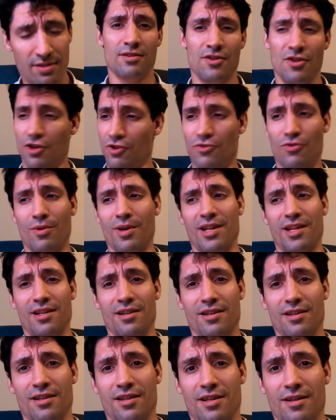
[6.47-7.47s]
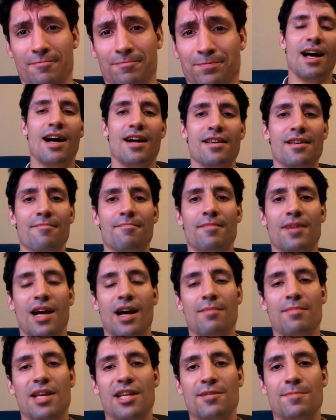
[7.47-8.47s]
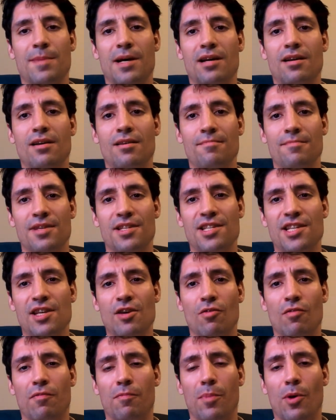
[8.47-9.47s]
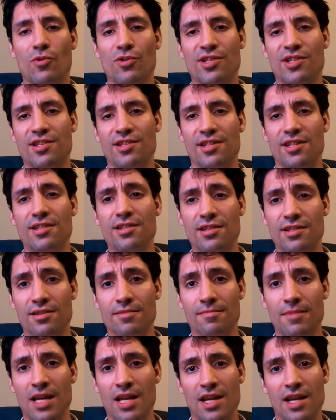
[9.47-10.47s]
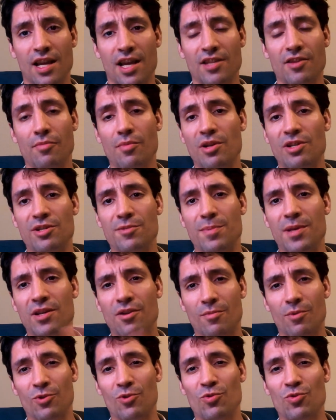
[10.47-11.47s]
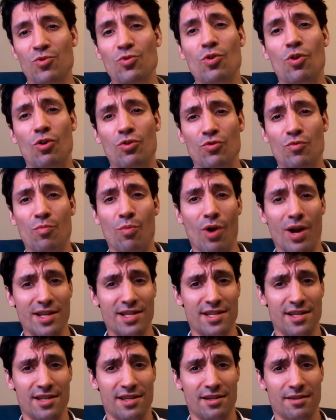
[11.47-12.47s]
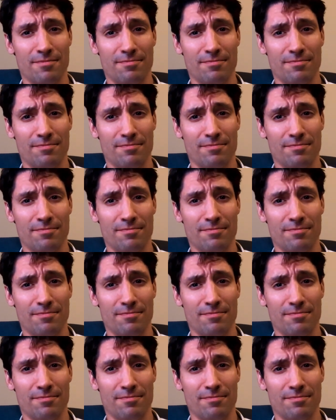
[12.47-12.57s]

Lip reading: Not really. Hi, I'm Gaspar, CEO of Portcities, and I will speak about the new Odoo pricing.